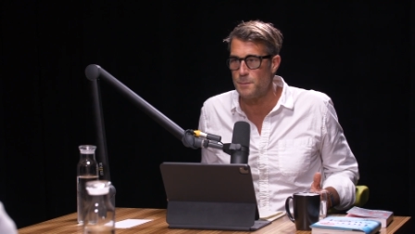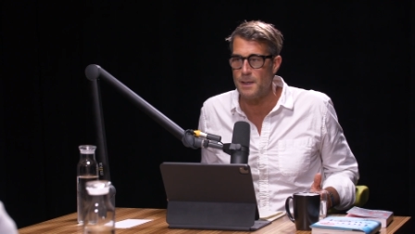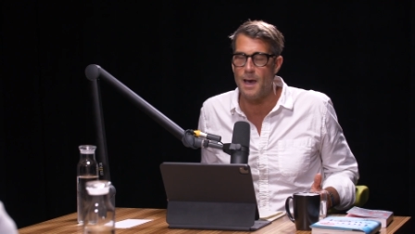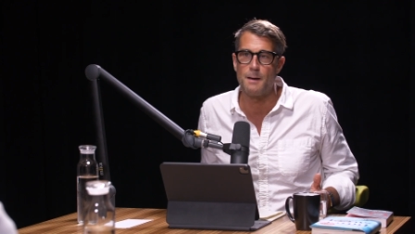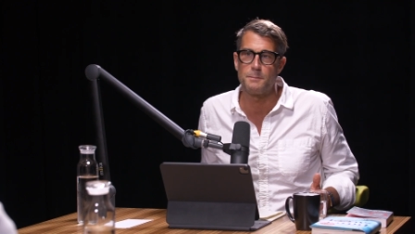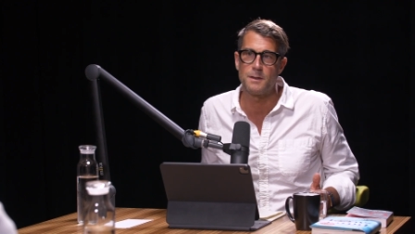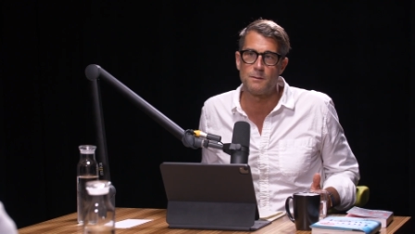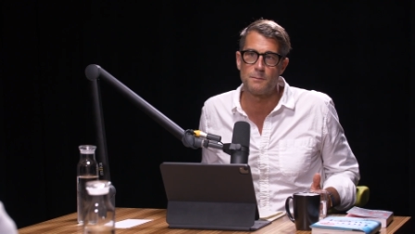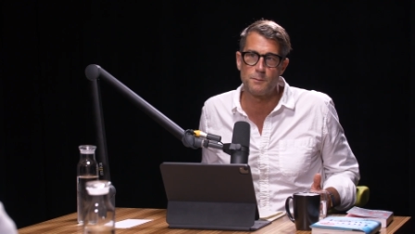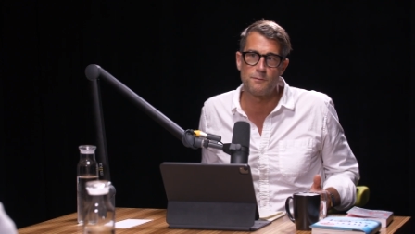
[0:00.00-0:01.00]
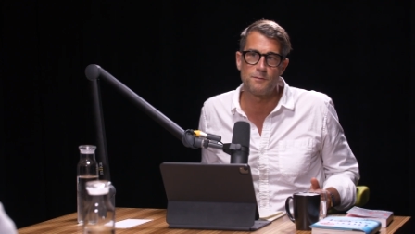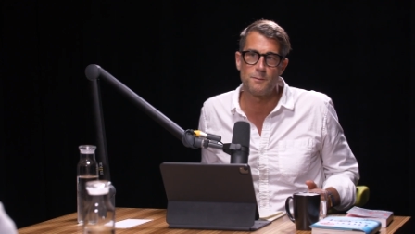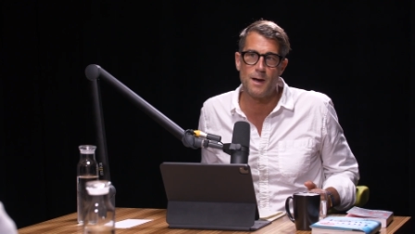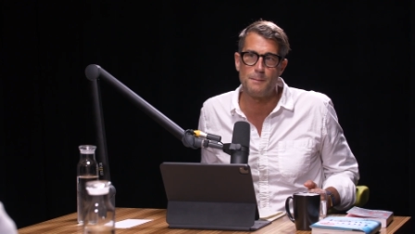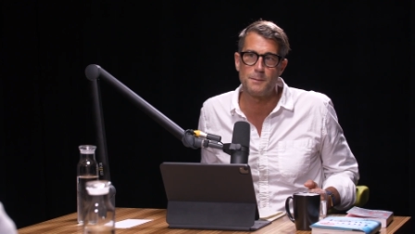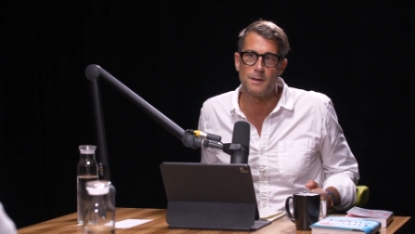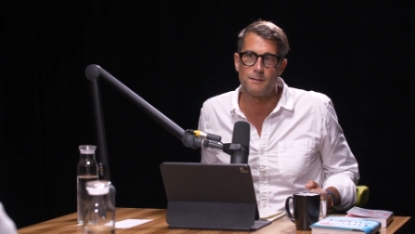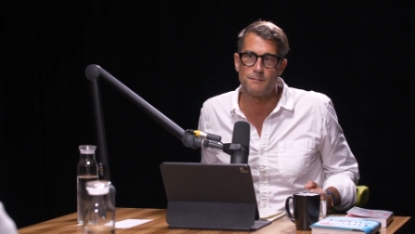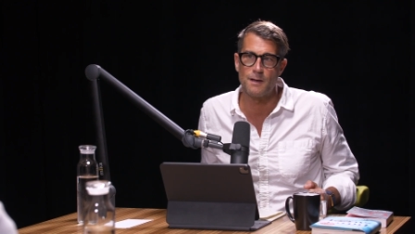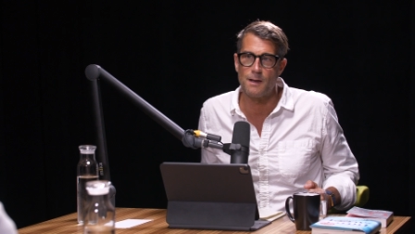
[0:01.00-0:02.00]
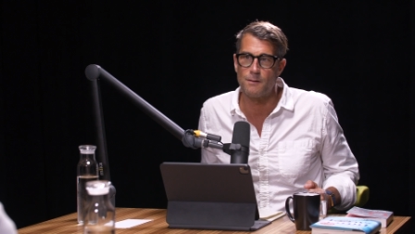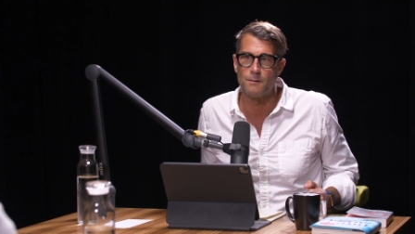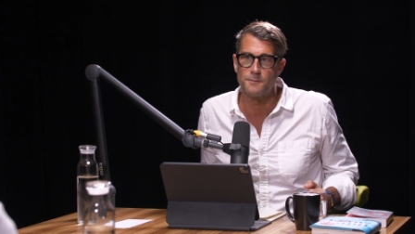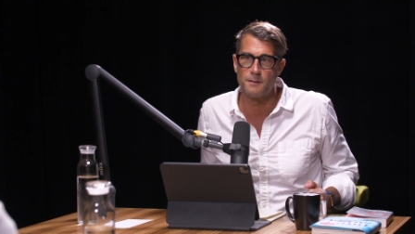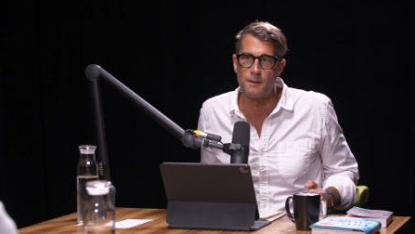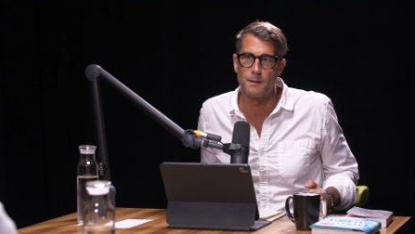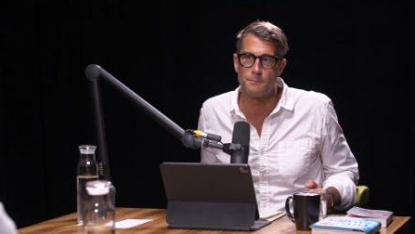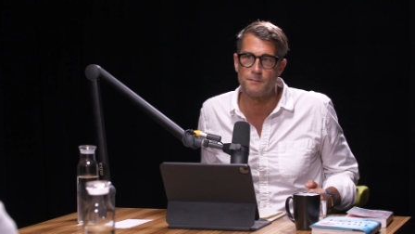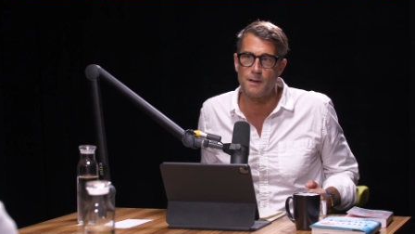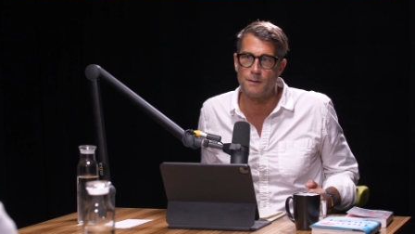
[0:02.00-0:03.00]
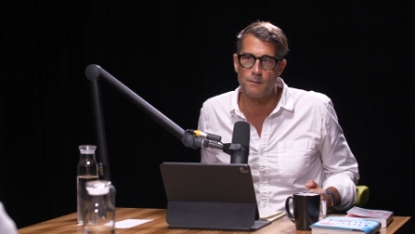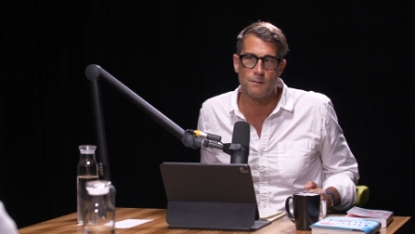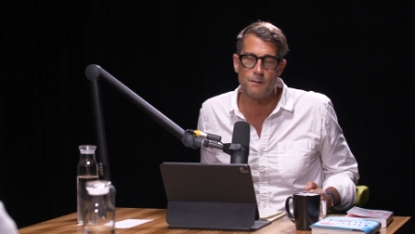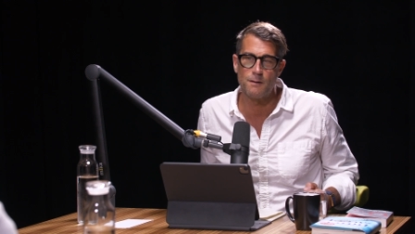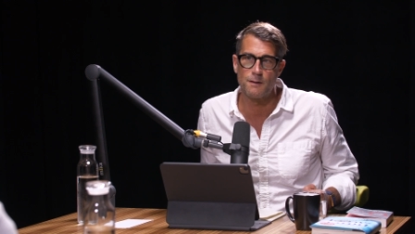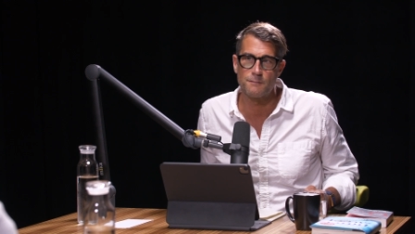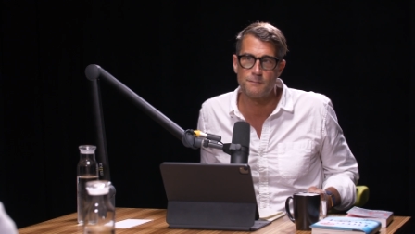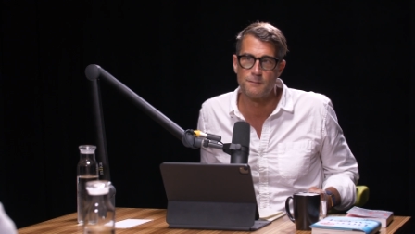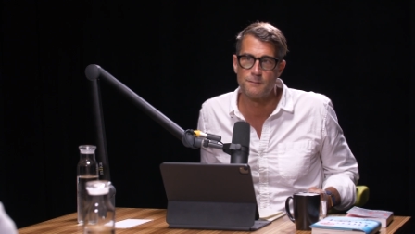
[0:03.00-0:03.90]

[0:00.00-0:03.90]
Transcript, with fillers: be happy or pursue happiness at all times at all costs